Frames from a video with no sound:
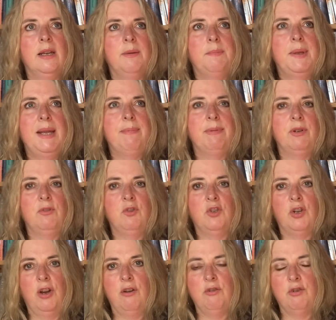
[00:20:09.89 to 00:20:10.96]
people who
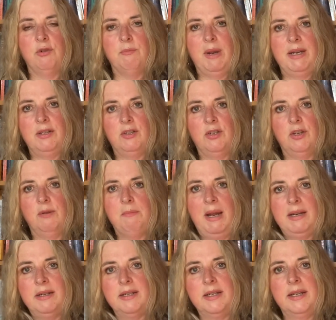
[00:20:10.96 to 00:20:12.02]
show tremendous
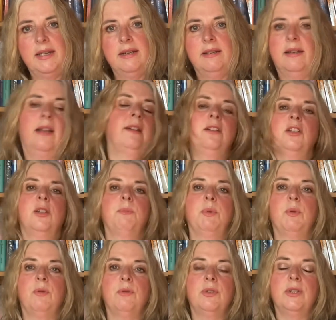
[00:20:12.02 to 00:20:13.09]
humanity and
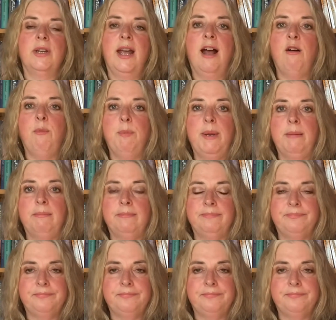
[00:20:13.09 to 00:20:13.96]
support and help him.